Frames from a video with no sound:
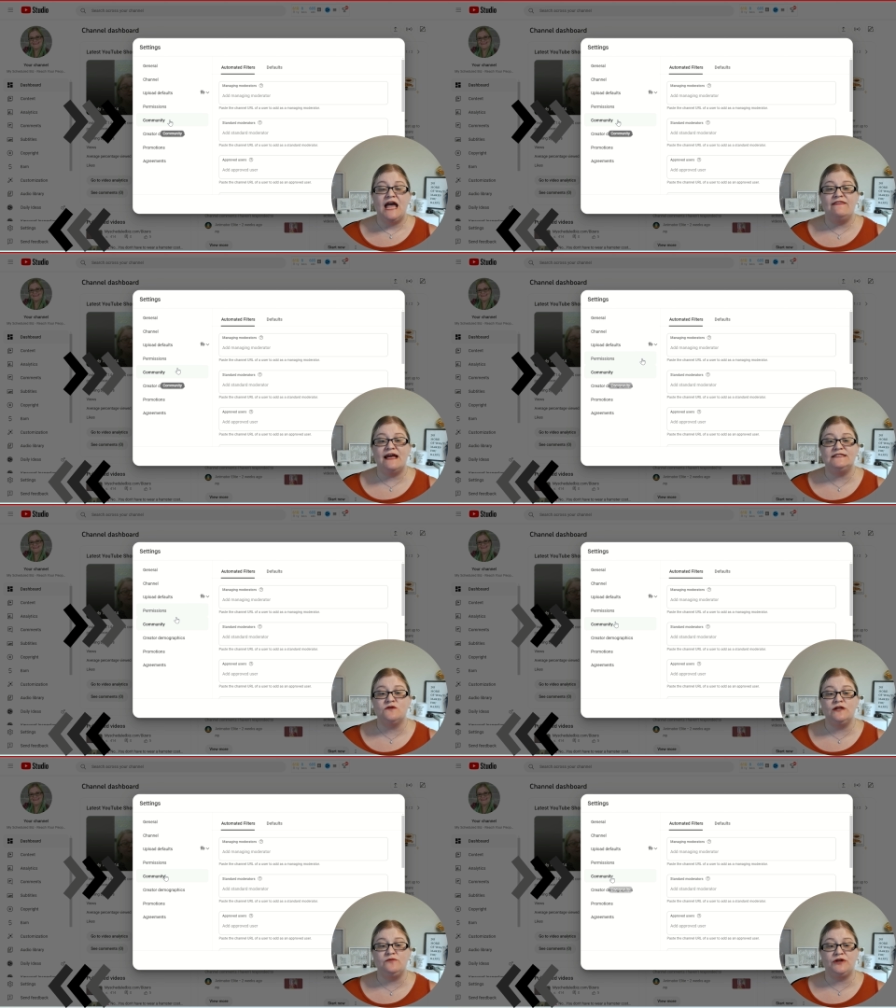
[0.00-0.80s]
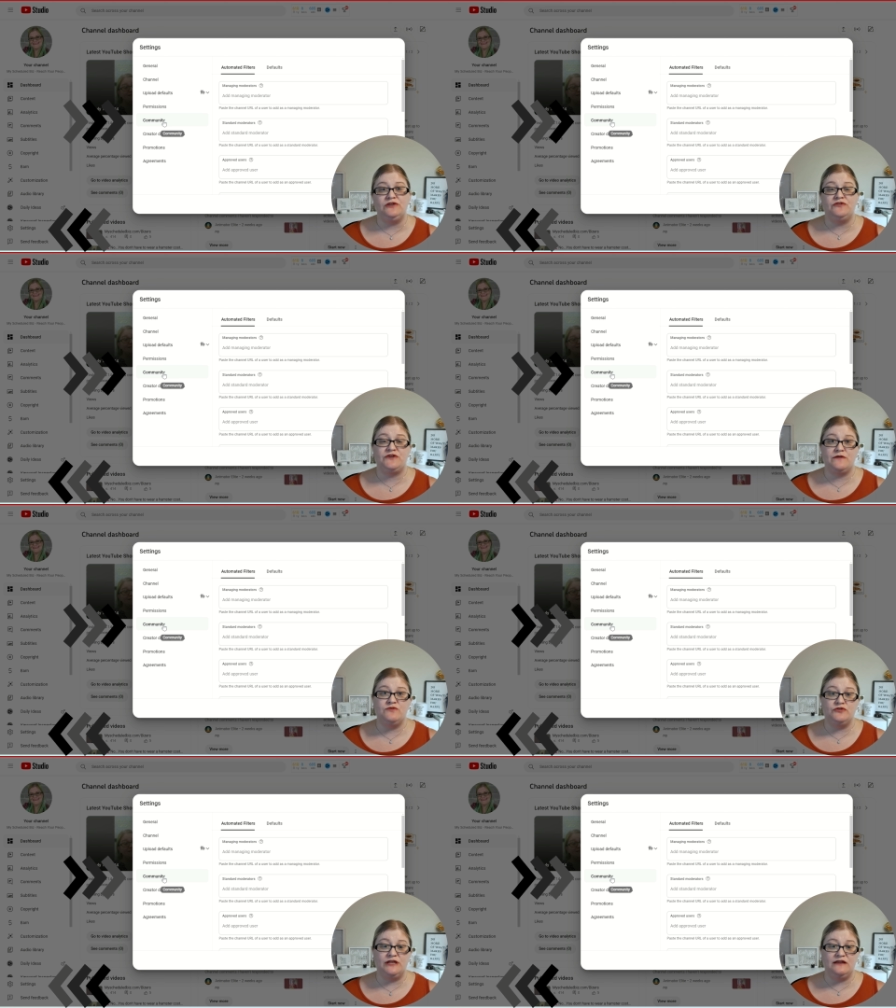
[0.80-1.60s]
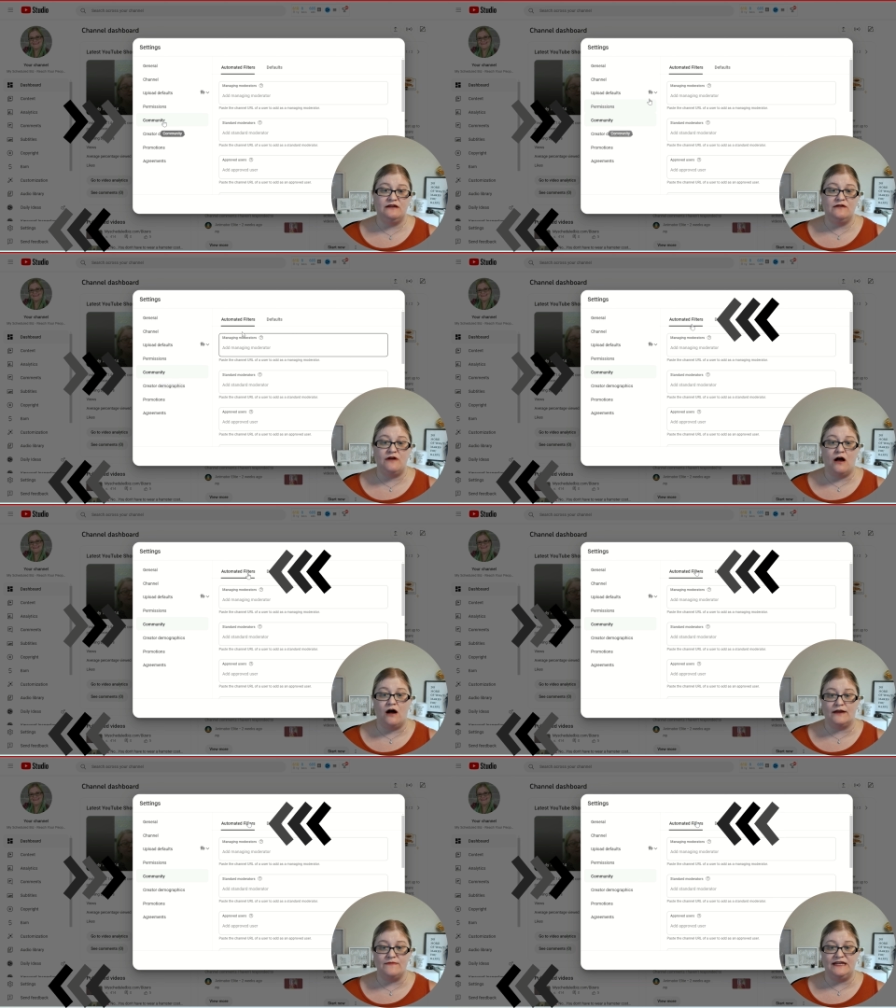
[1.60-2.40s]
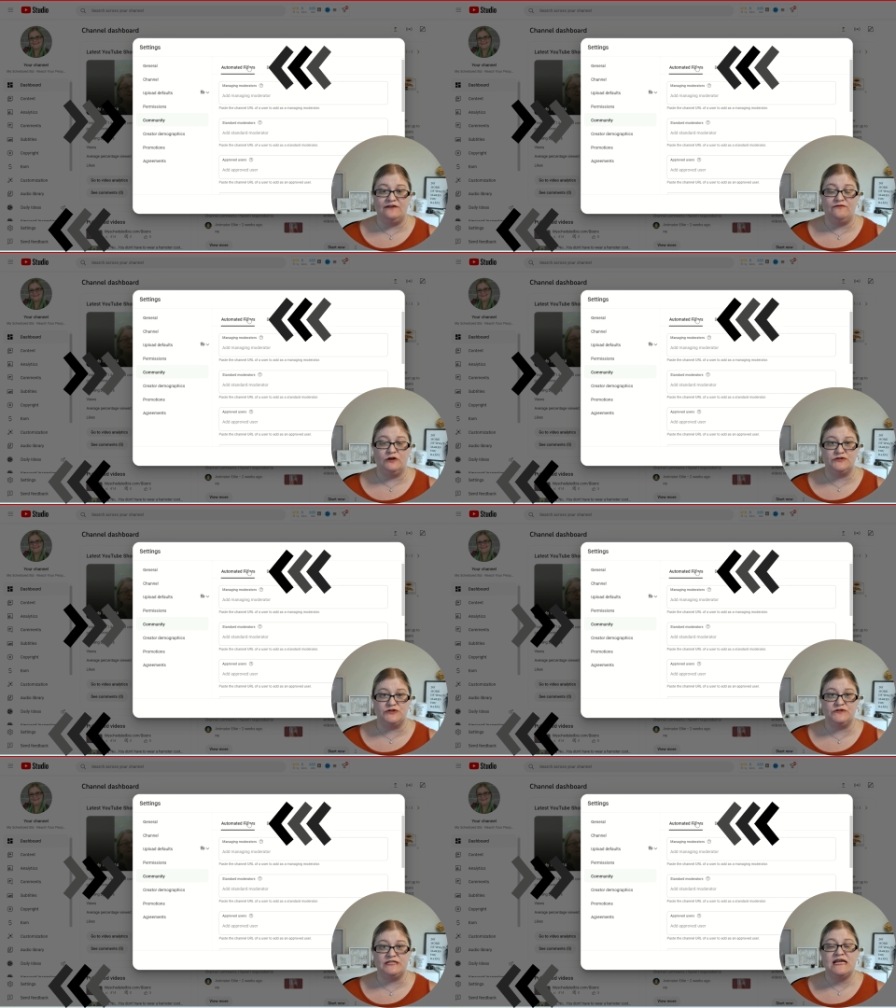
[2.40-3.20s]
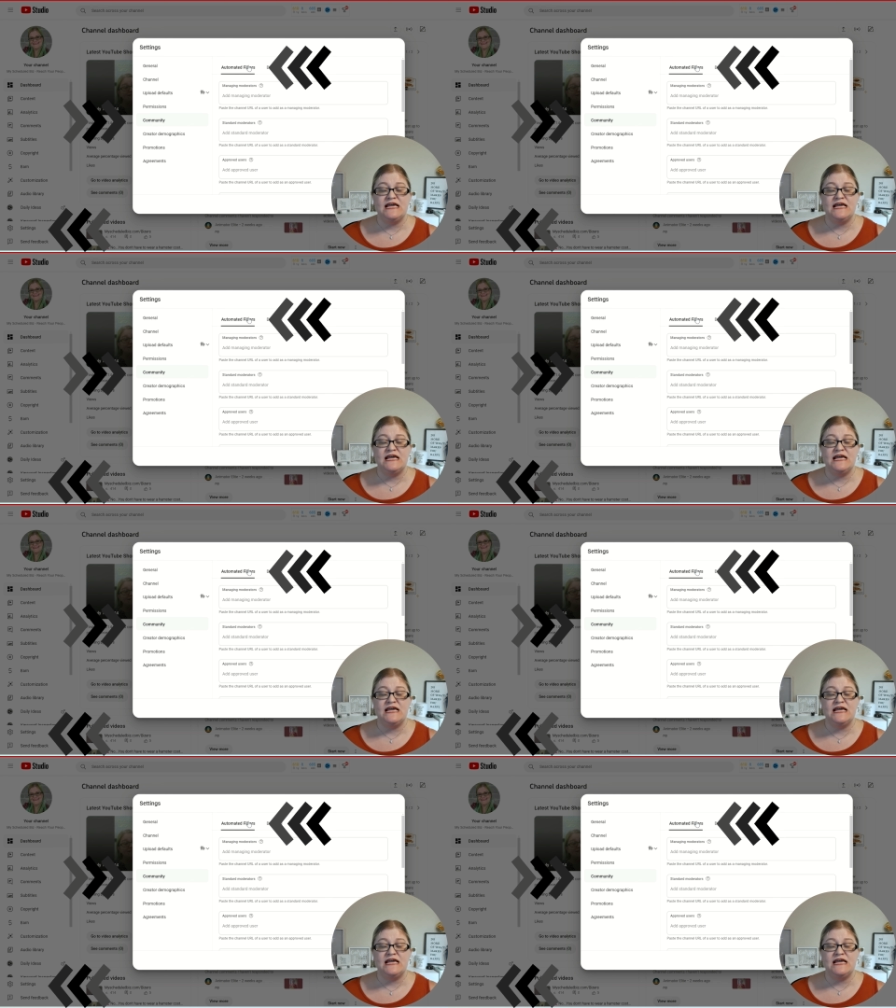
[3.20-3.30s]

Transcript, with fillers: And that's going to bring you to the community automated filters.